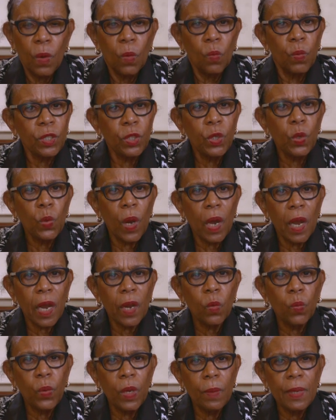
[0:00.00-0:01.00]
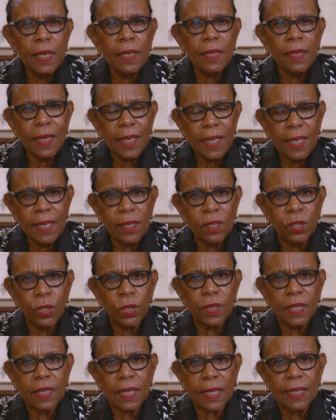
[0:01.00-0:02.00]
What do our women need
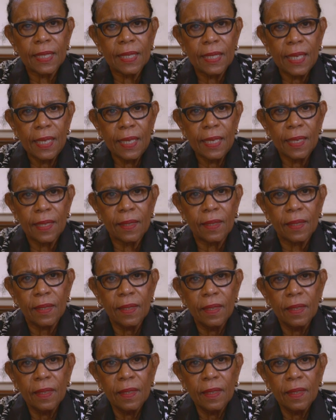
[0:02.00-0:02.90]
to succeed?